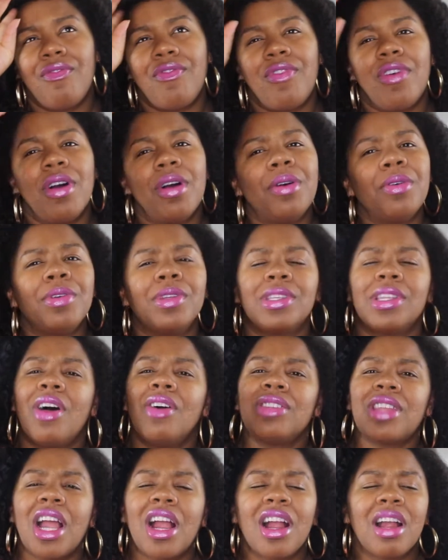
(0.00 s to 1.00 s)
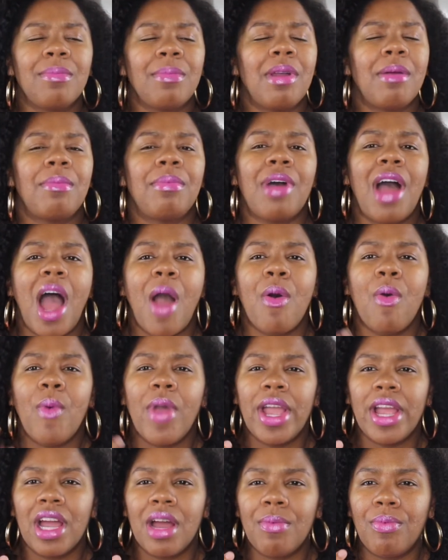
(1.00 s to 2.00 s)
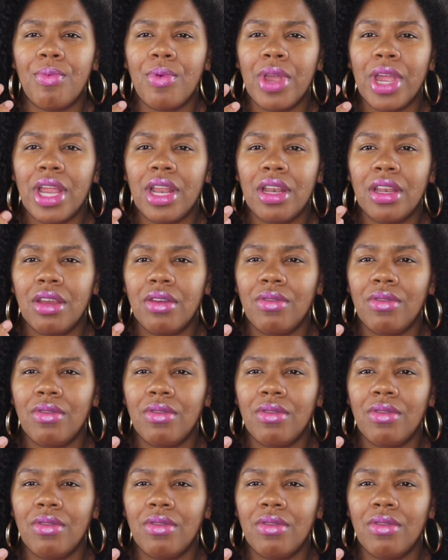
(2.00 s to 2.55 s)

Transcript: For as long as I can remember, I'll wake up with,